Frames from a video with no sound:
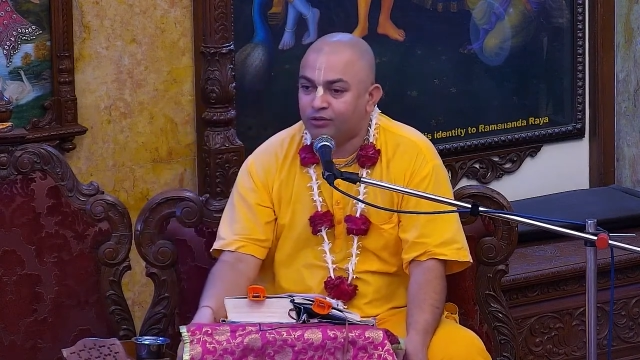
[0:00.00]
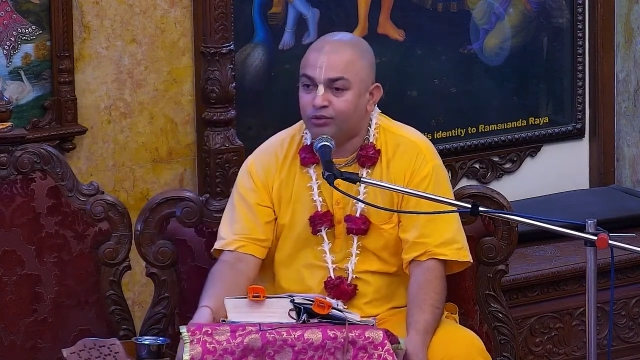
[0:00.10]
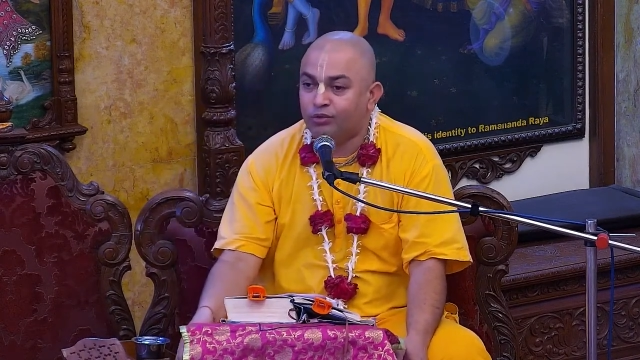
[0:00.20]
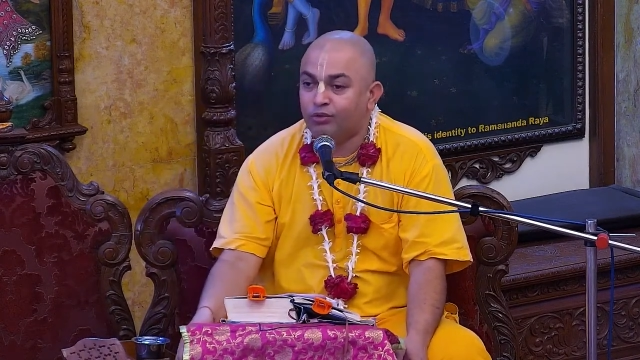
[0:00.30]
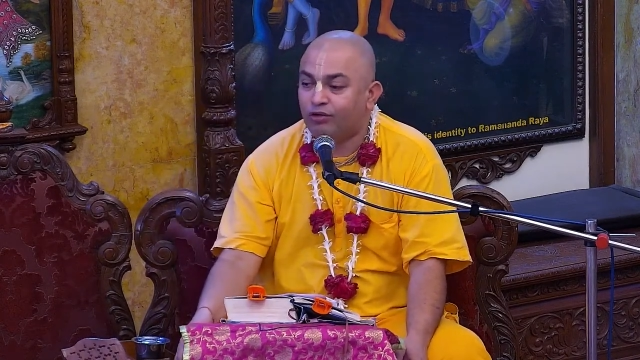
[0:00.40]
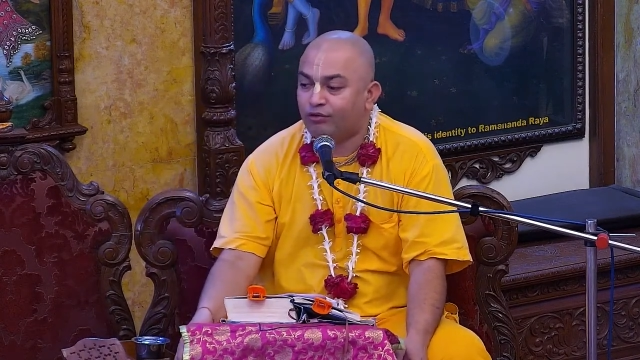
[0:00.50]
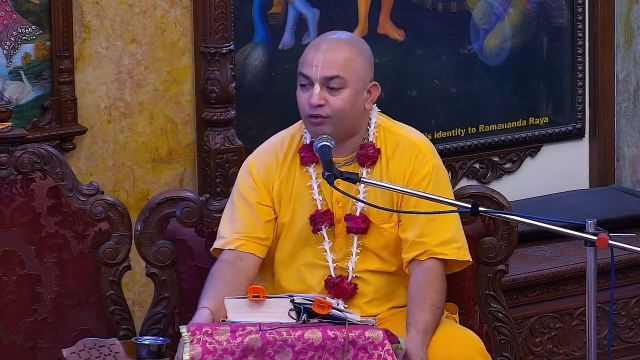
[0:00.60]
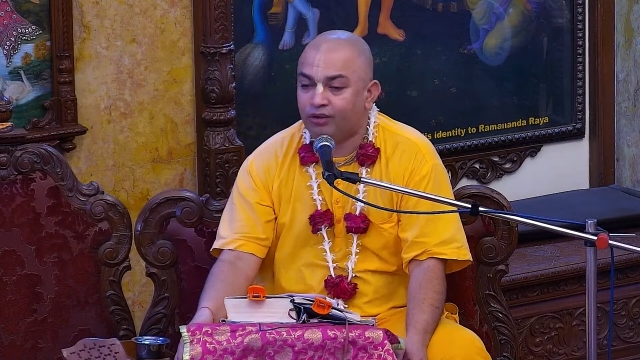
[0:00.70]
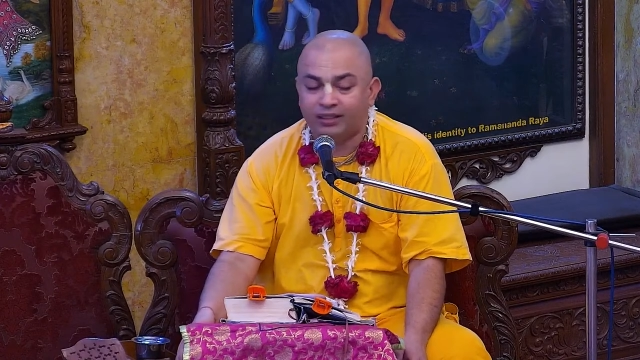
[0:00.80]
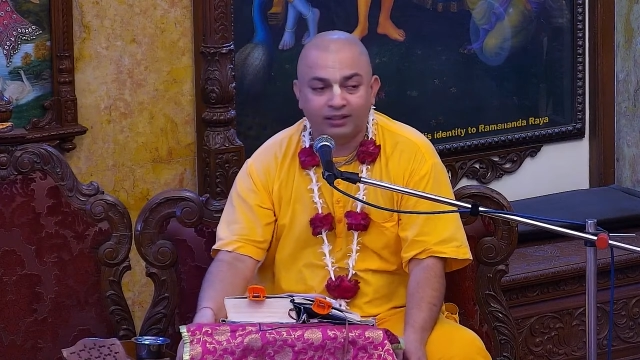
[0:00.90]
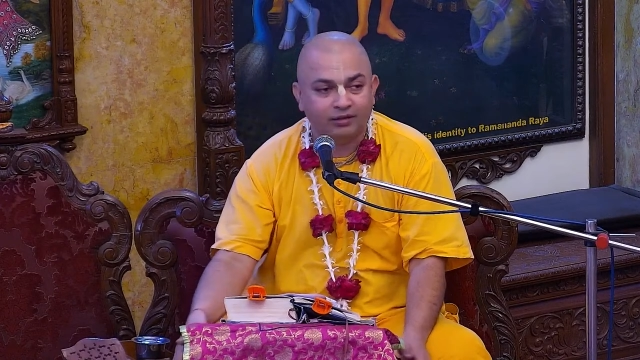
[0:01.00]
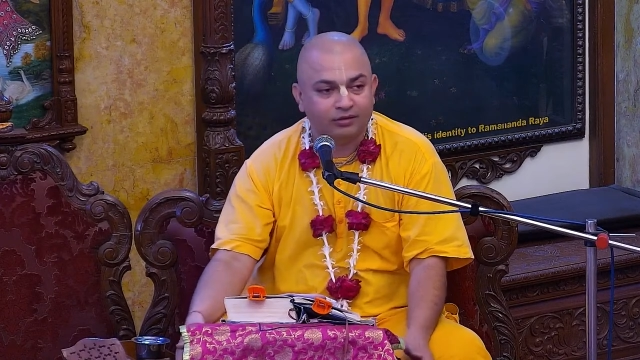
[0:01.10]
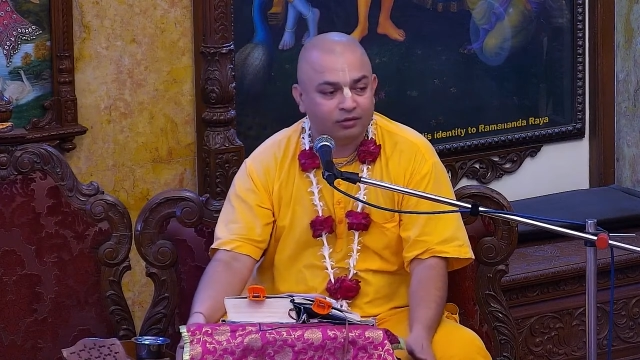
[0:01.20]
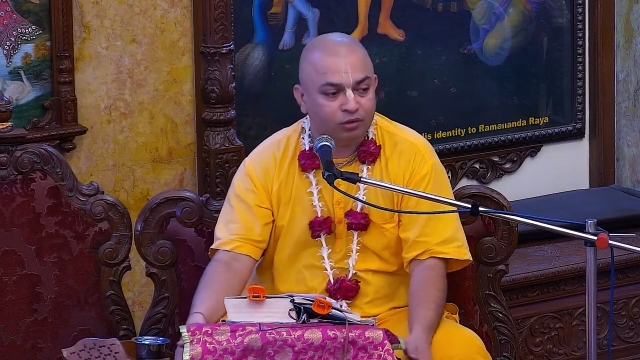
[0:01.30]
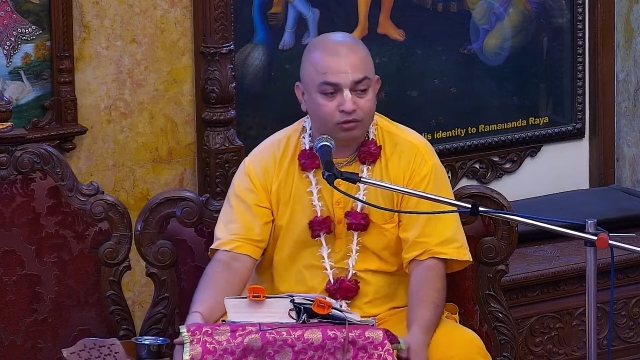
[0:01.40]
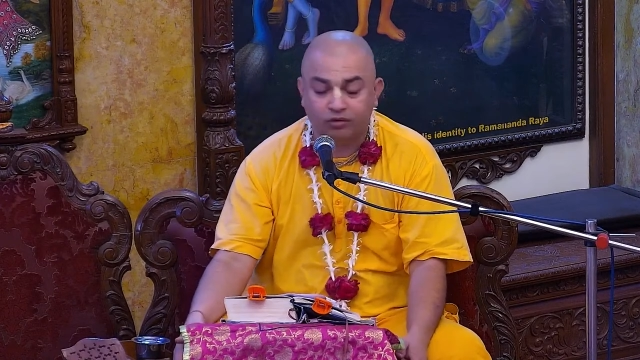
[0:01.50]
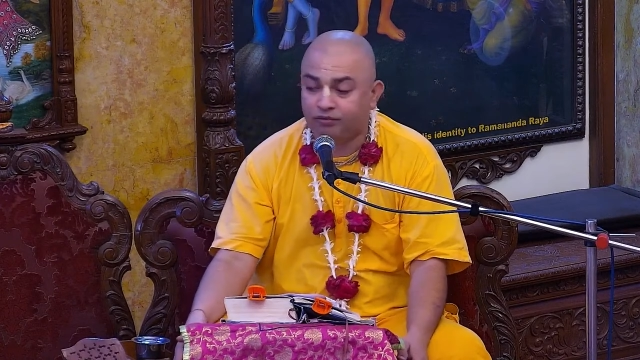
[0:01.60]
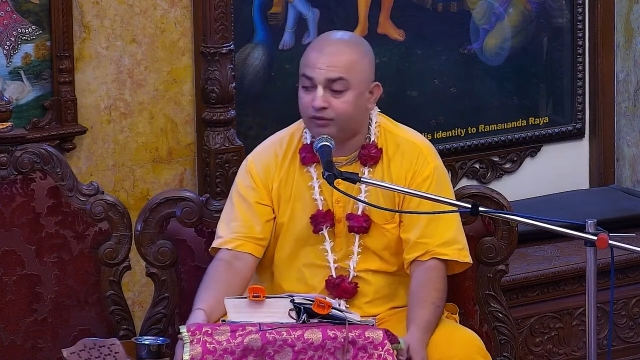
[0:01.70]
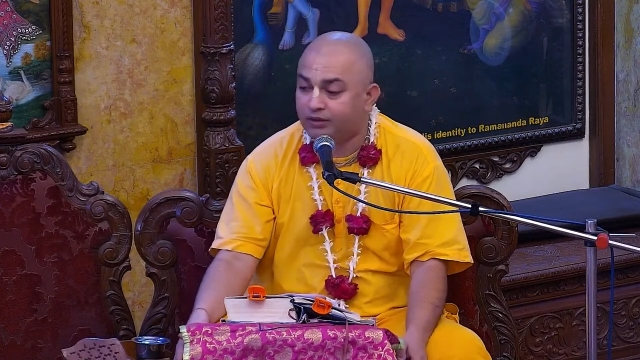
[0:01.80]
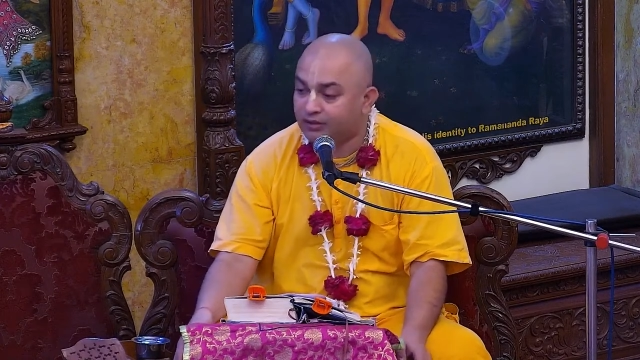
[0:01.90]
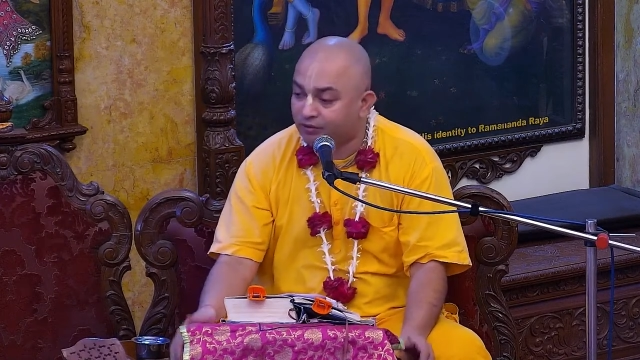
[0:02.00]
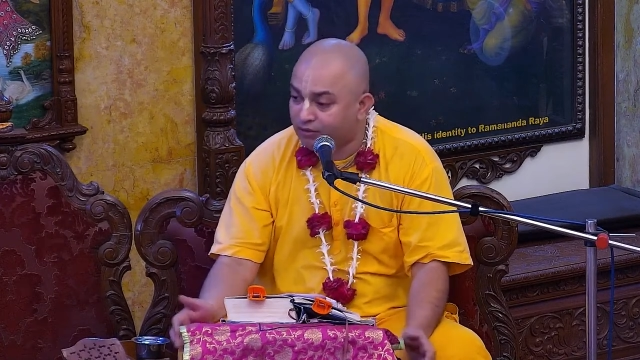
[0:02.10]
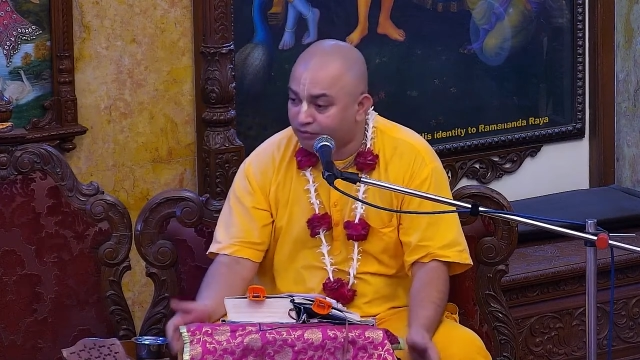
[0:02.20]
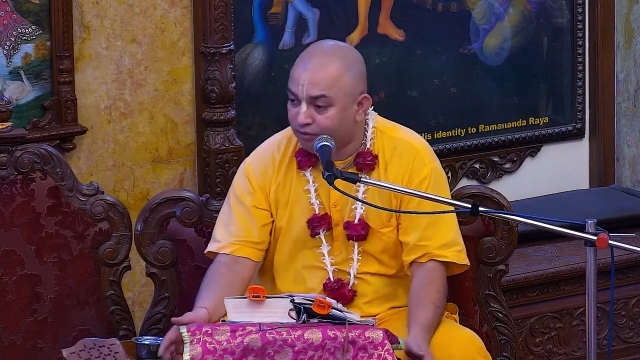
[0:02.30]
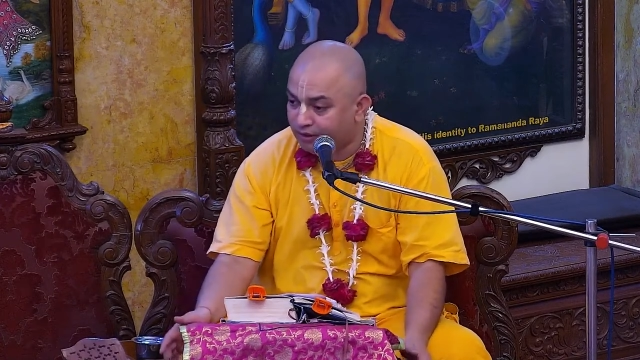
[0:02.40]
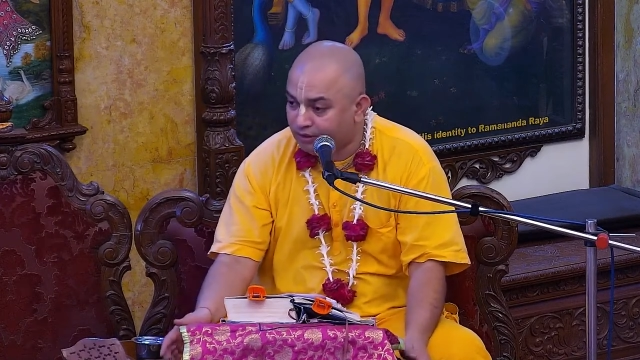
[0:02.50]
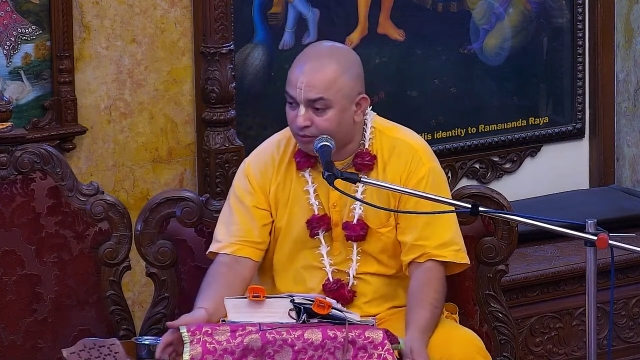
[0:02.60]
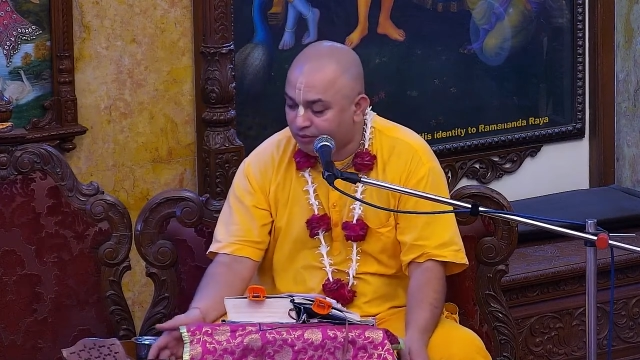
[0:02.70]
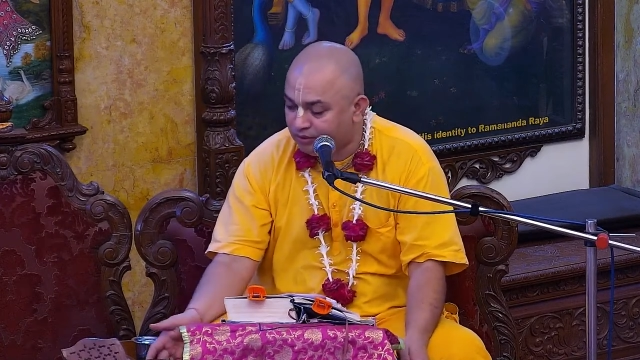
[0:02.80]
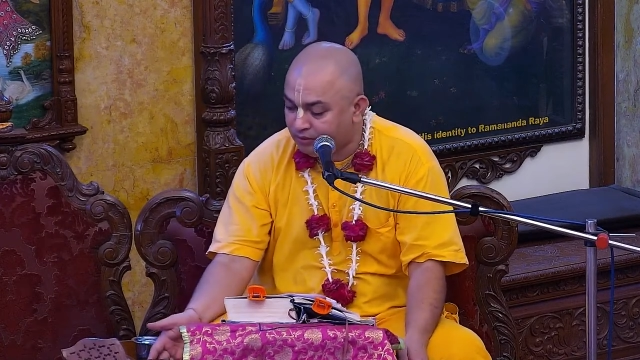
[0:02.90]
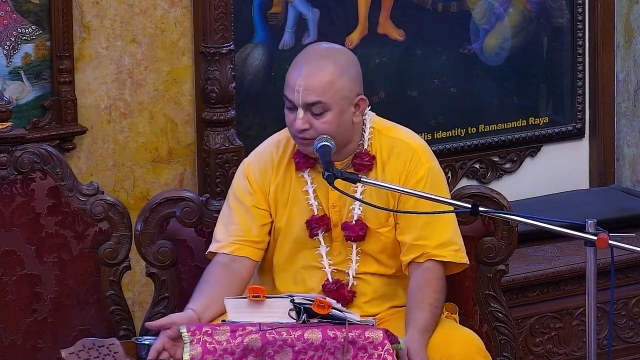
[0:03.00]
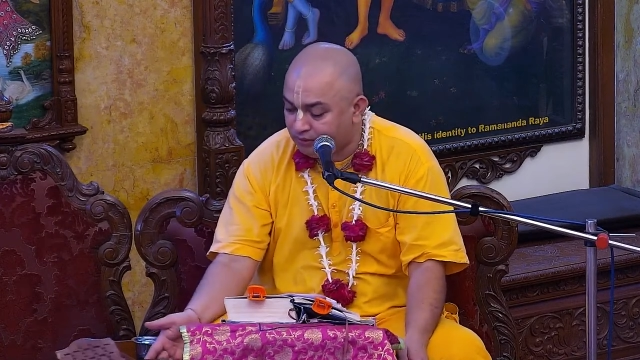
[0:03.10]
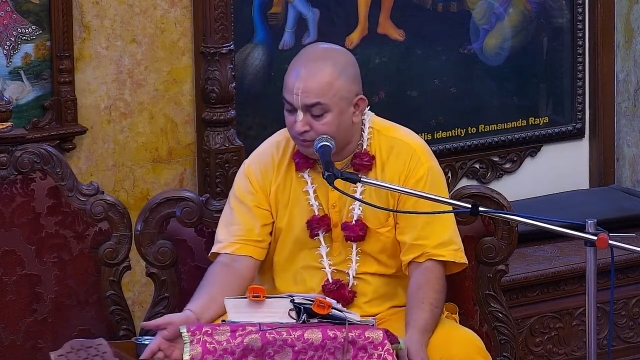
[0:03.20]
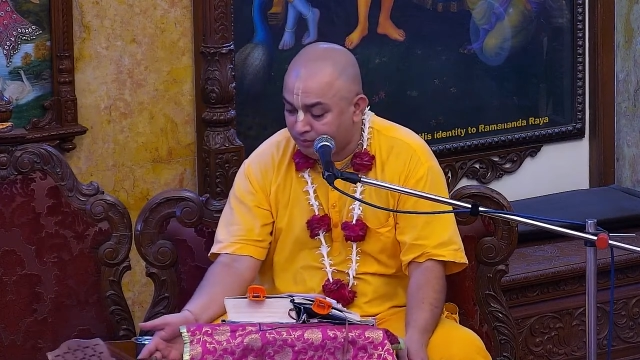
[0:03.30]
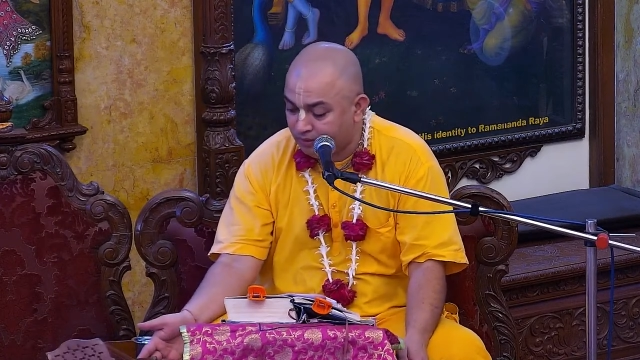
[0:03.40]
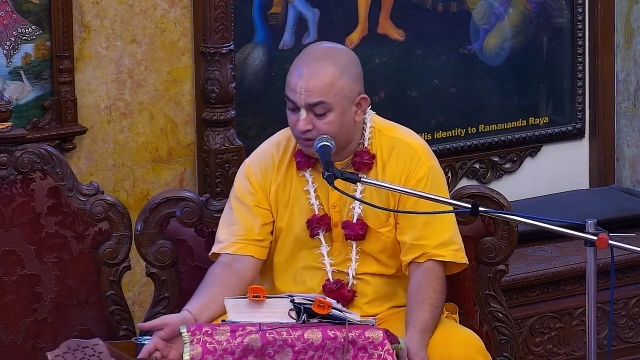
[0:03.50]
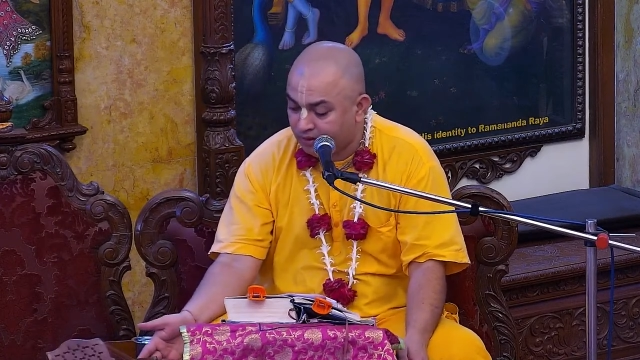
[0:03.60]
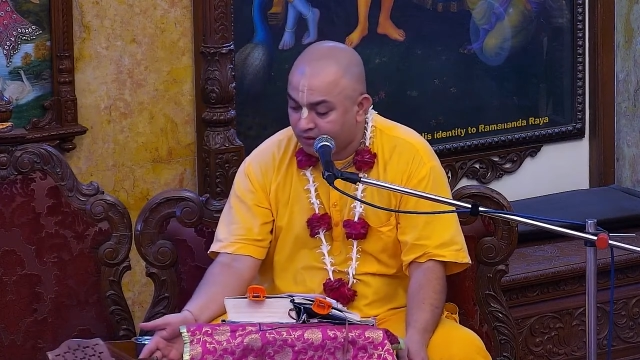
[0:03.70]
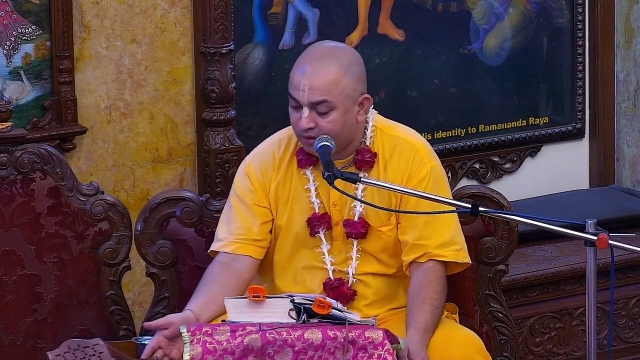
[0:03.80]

Those who do not follow any sorts of Ishavadam, forget about Ishavadam.